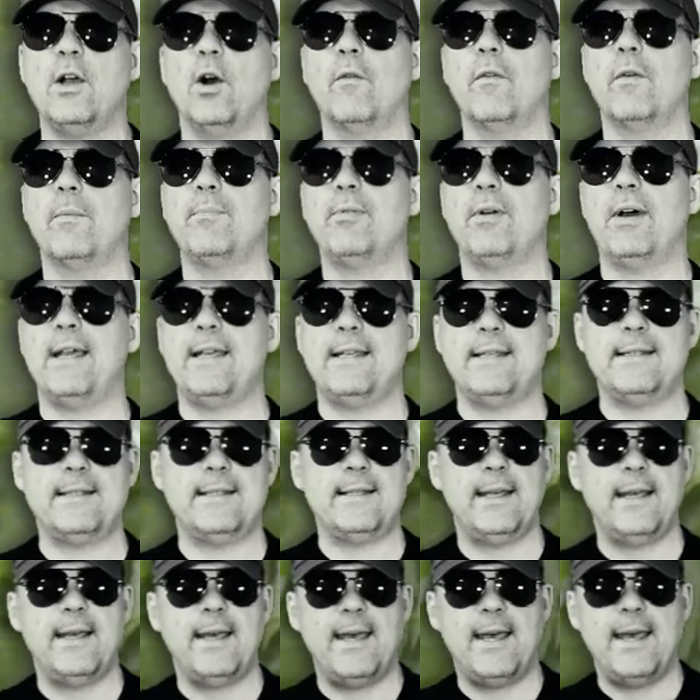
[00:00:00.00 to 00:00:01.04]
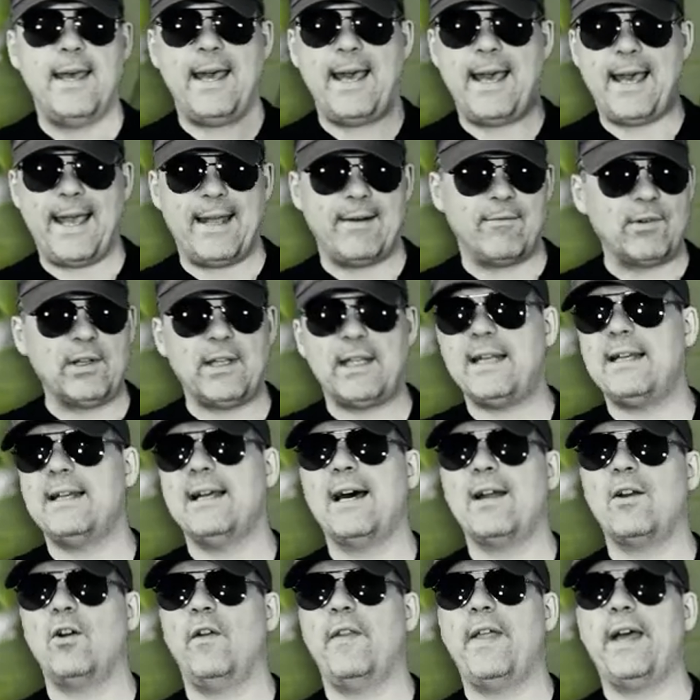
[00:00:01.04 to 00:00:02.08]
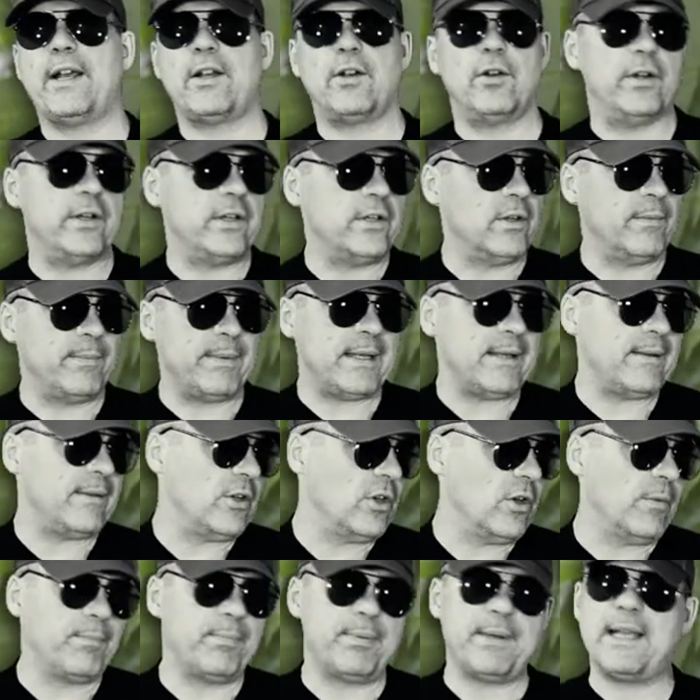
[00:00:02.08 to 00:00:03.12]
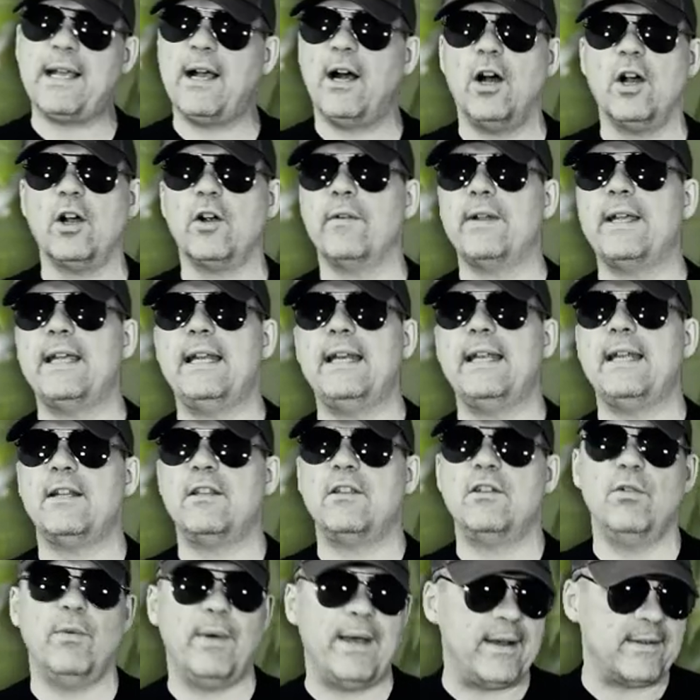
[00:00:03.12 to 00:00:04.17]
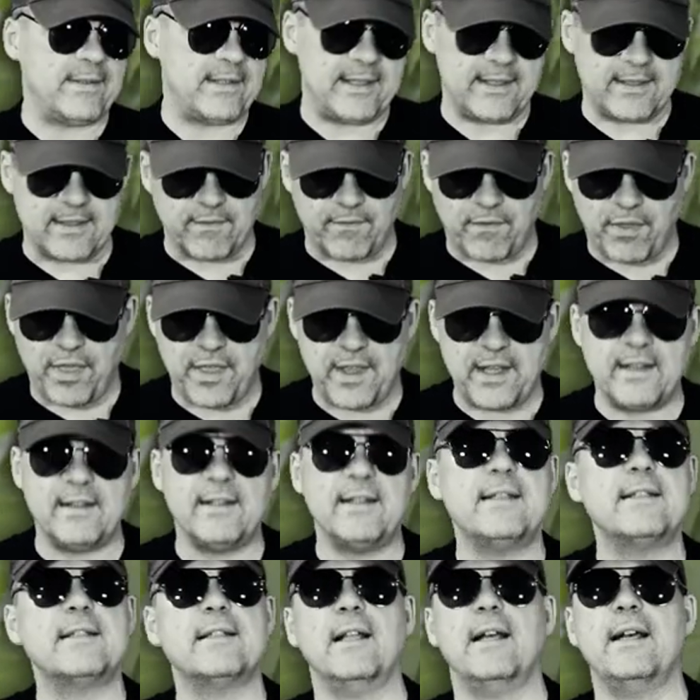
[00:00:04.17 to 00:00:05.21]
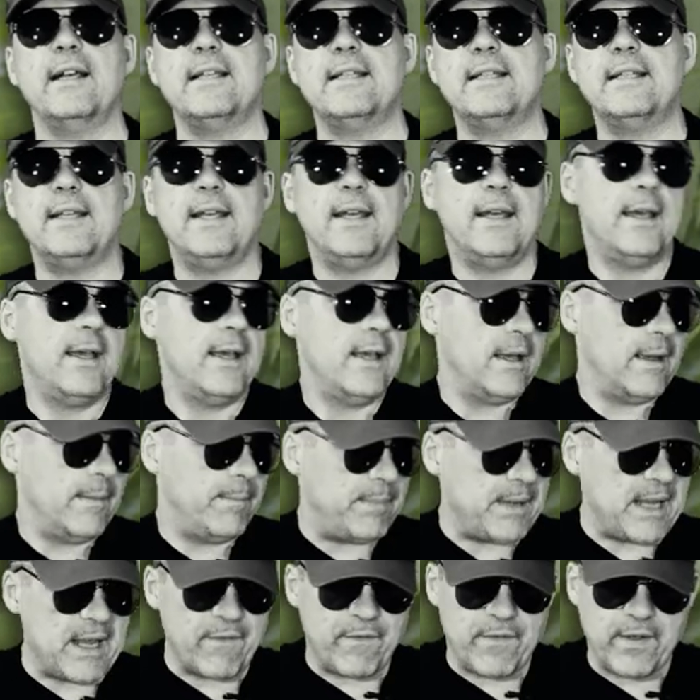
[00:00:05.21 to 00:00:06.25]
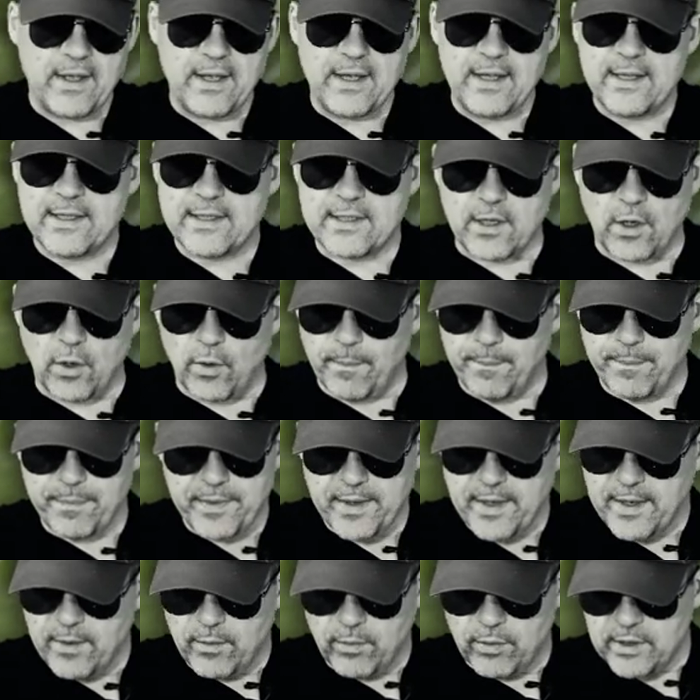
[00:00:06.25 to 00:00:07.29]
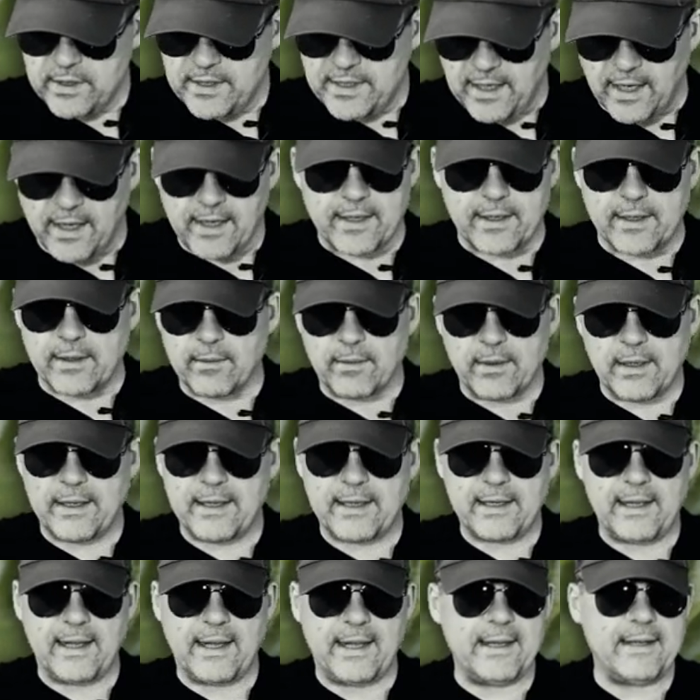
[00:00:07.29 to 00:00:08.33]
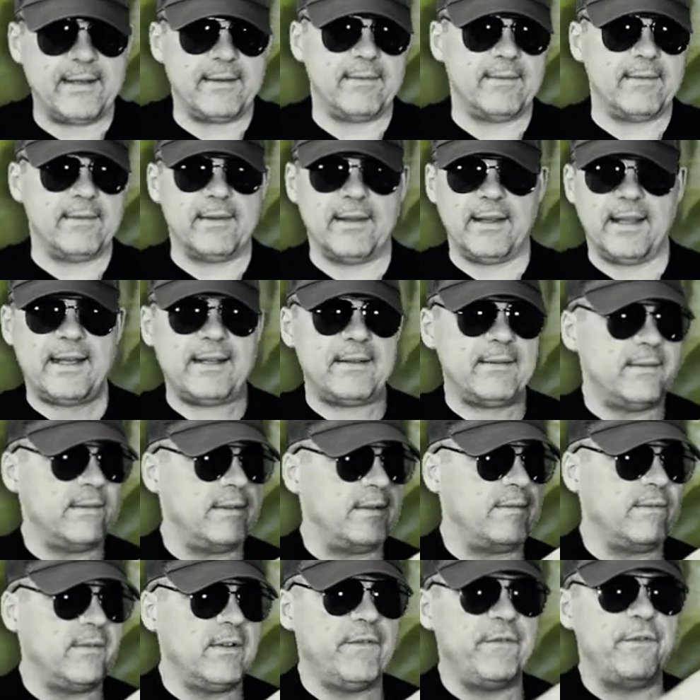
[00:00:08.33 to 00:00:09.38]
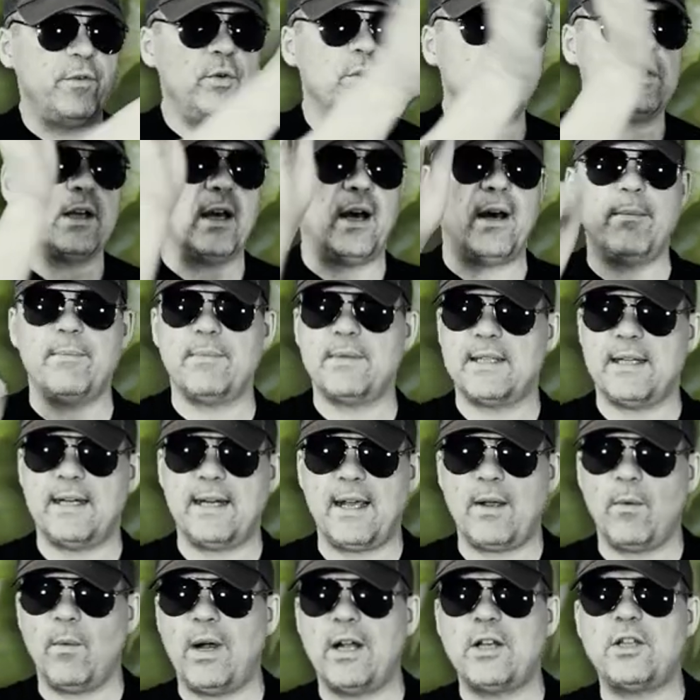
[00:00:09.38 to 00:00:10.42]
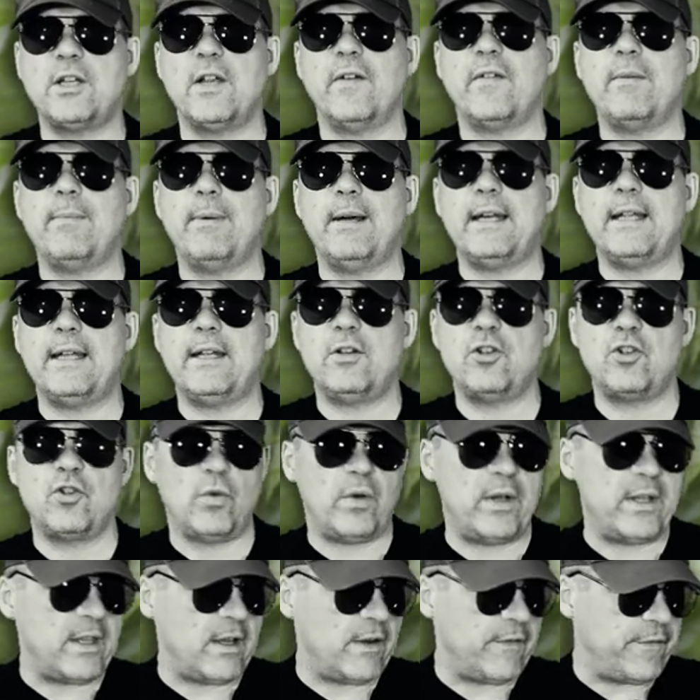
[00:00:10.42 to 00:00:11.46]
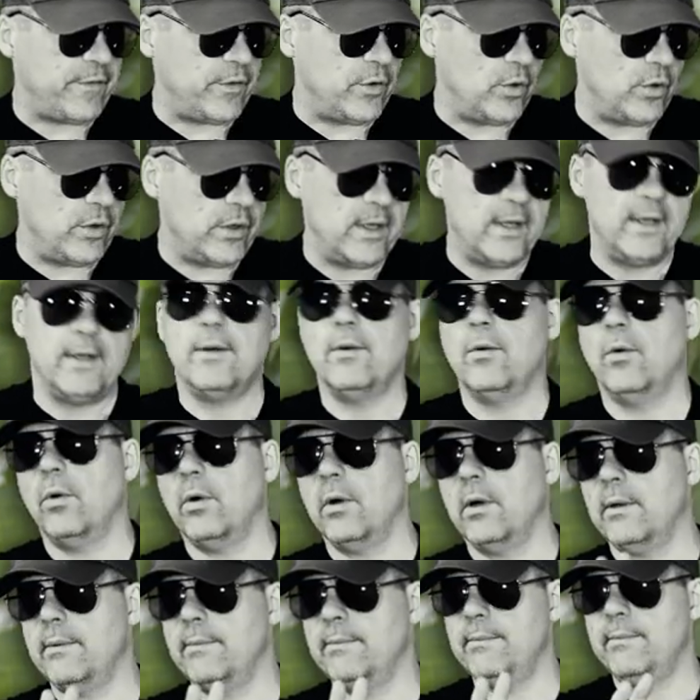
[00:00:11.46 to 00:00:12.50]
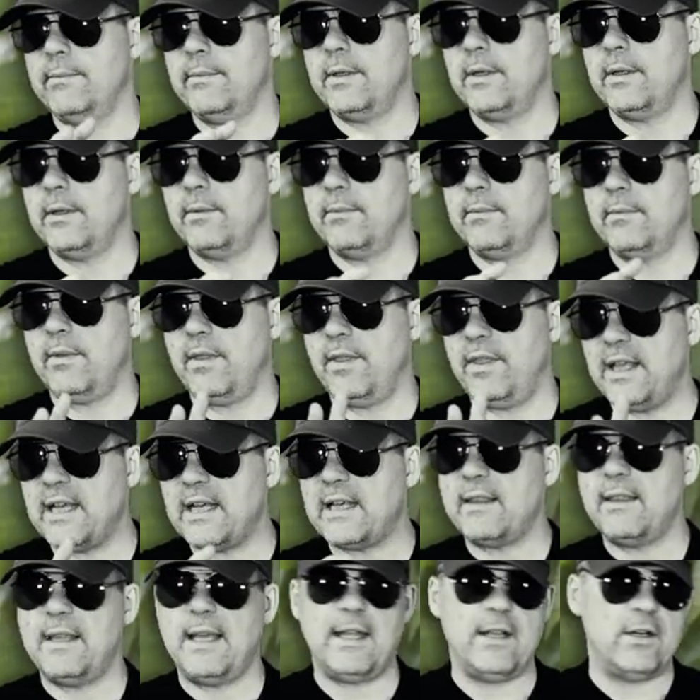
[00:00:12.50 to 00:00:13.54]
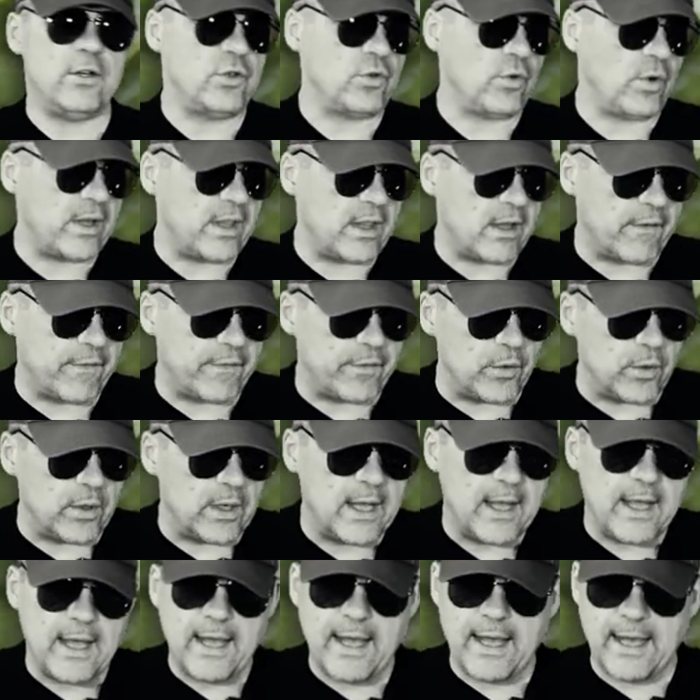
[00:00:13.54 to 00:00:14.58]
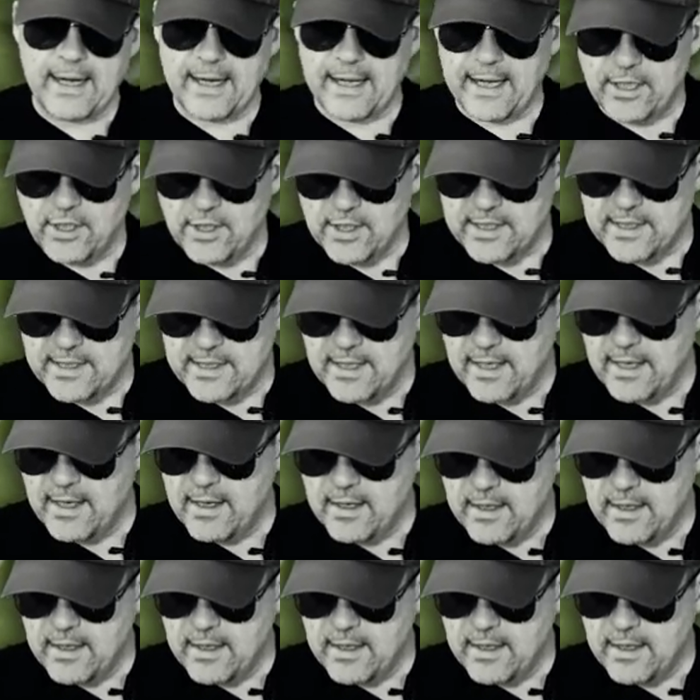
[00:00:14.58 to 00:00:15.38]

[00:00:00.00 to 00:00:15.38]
overpriced and really not all that good. You'll be, you'll be hungry eating two ounces of thinly sliced beef. So we're done. I, I, the food comes and I watch everybody enjoy their food, or, you know, think they enjoy their food. And I just